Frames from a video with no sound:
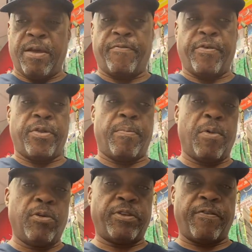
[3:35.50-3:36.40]
For the
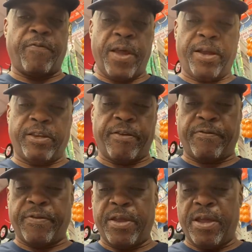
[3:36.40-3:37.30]
most
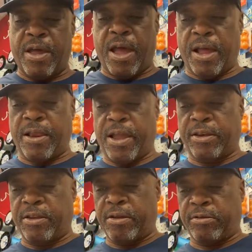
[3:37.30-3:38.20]
effective, I like
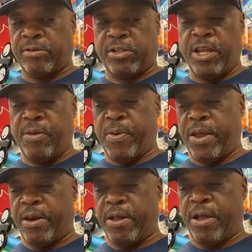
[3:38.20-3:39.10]
to stink
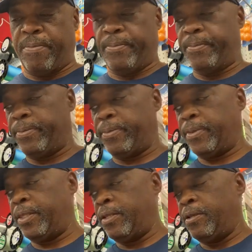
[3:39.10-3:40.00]
bait it up.
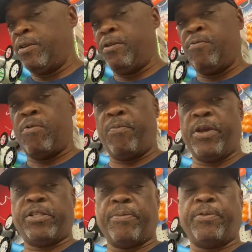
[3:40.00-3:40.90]
We'll
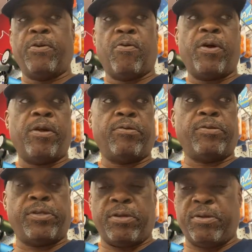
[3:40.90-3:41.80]
mix up the oils.